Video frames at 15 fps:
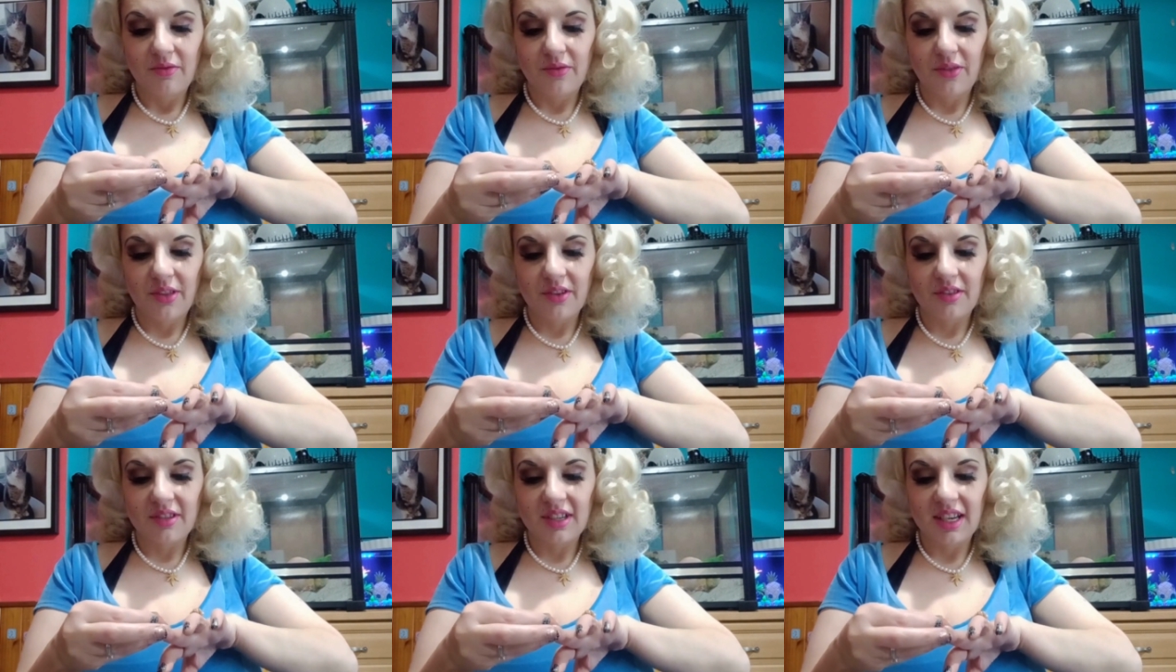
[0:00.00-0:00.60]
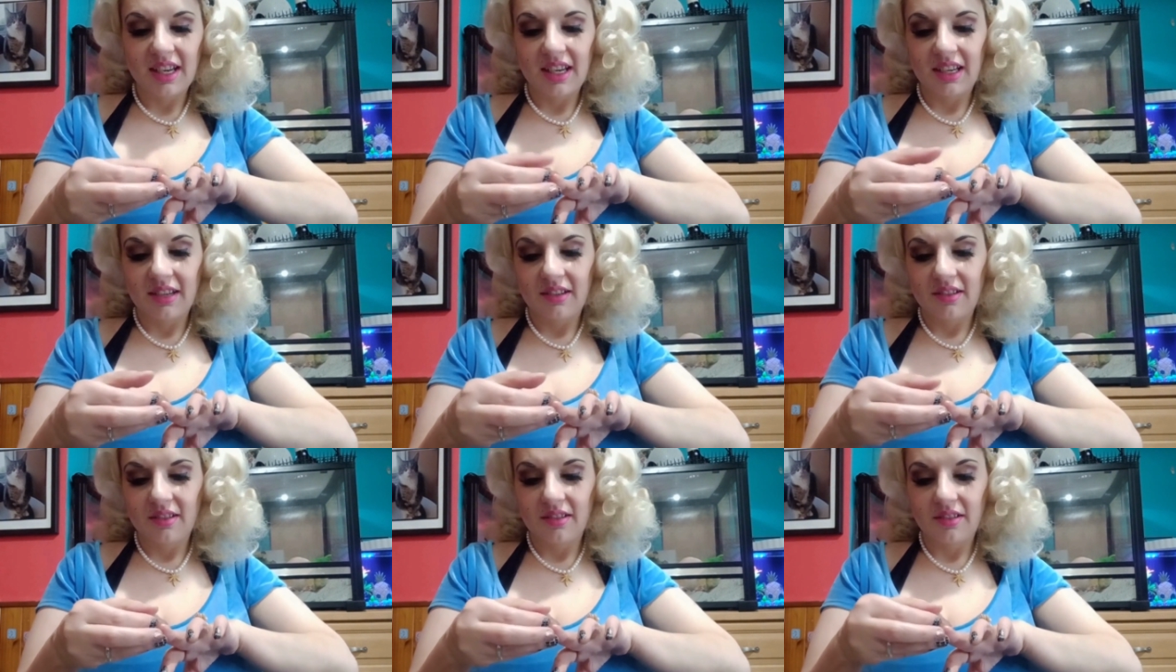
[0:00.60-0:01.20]

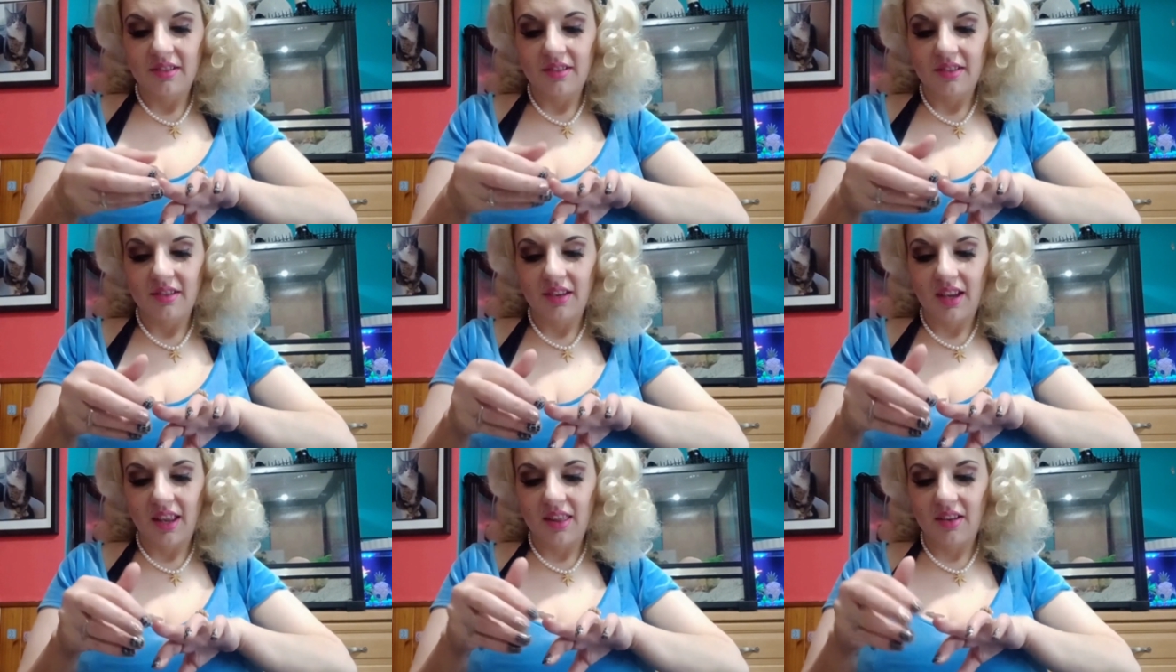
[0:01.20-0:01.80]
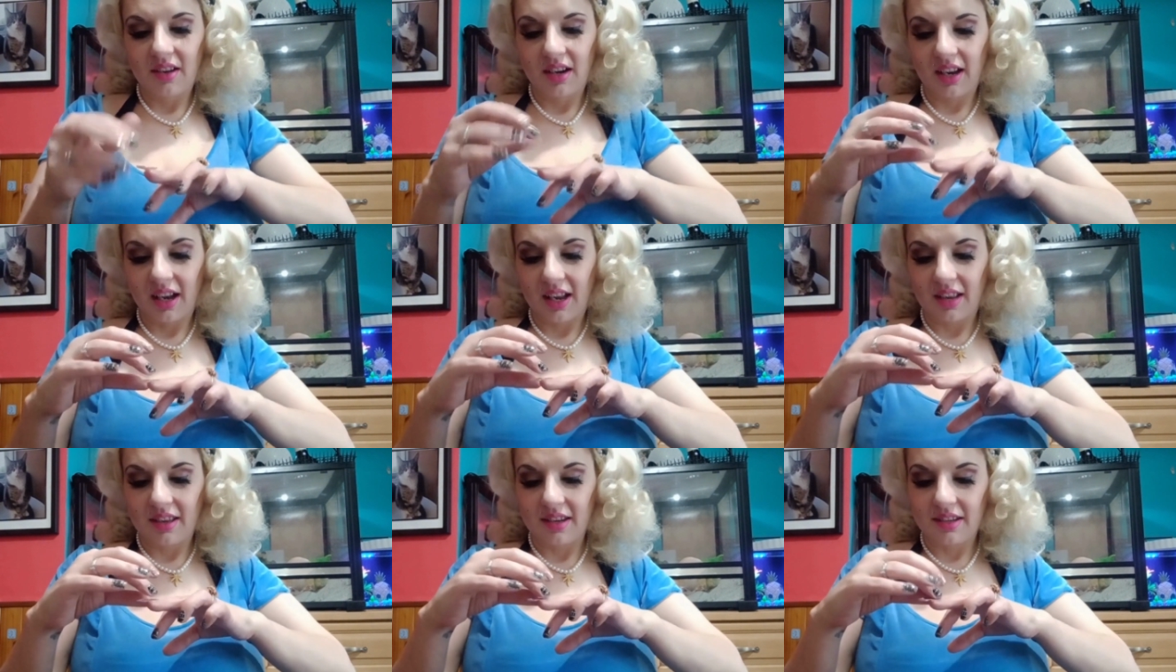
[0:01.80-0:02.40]
13. I thought I
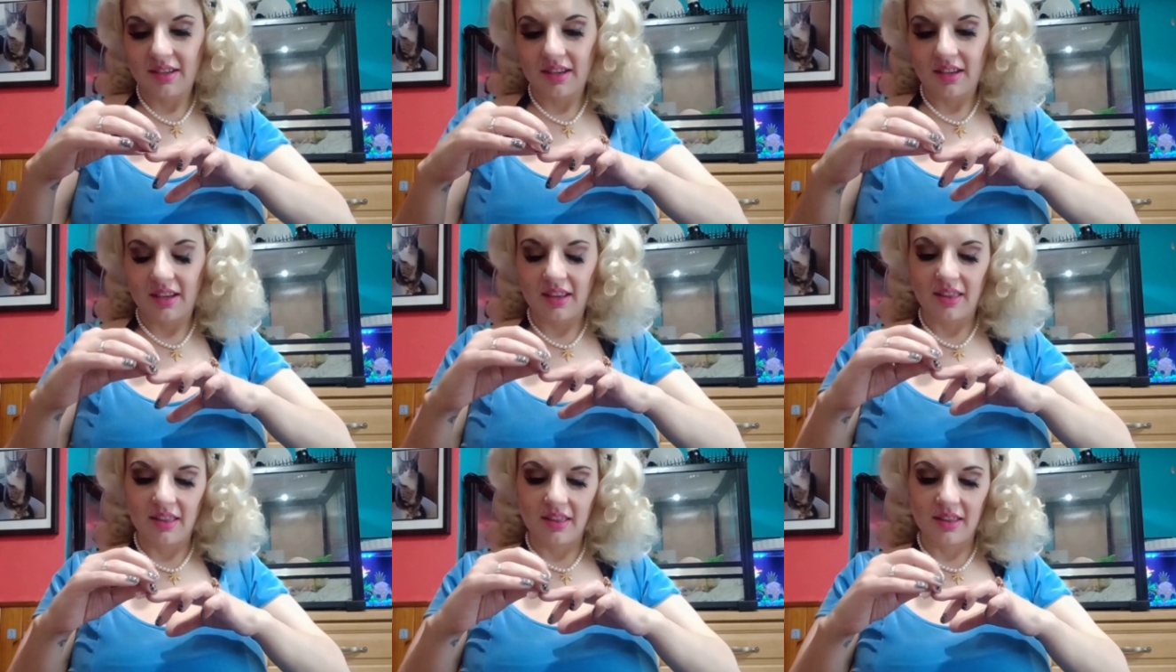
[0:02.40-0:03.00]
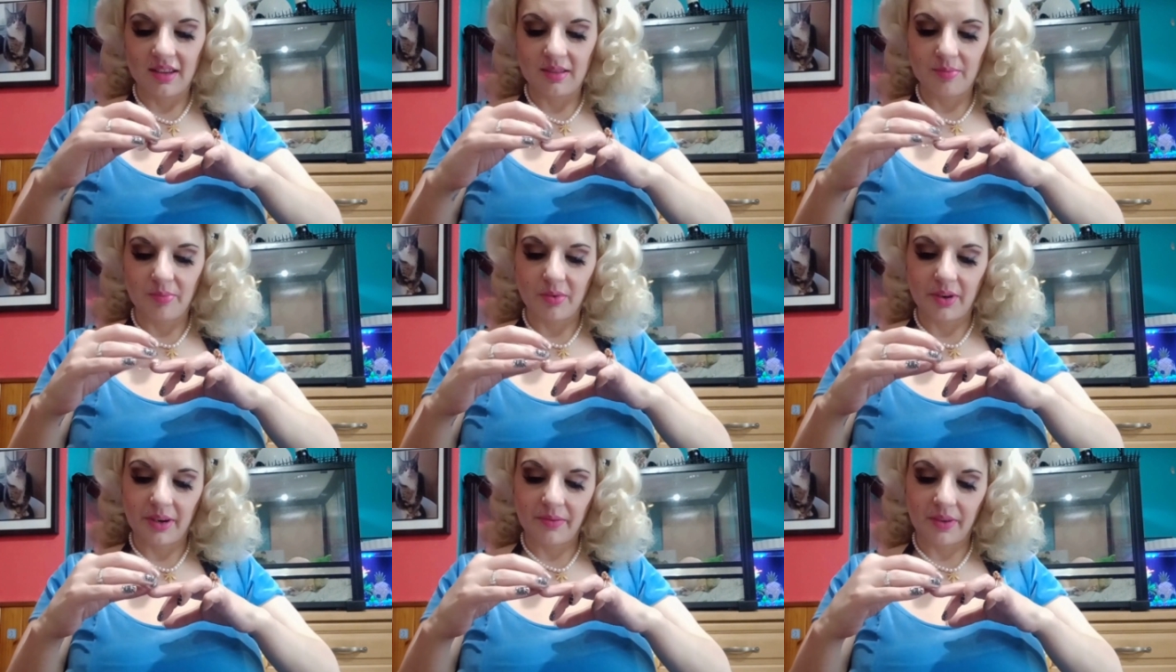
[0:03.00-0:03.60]
had this
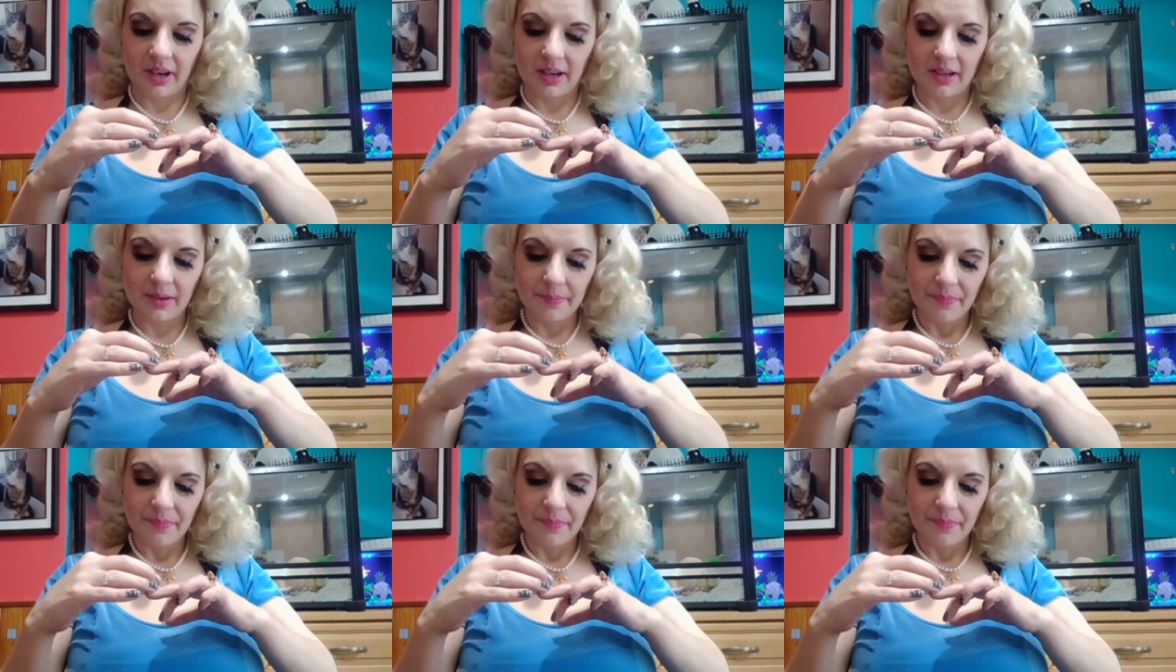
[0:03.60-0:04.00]
boyfriend.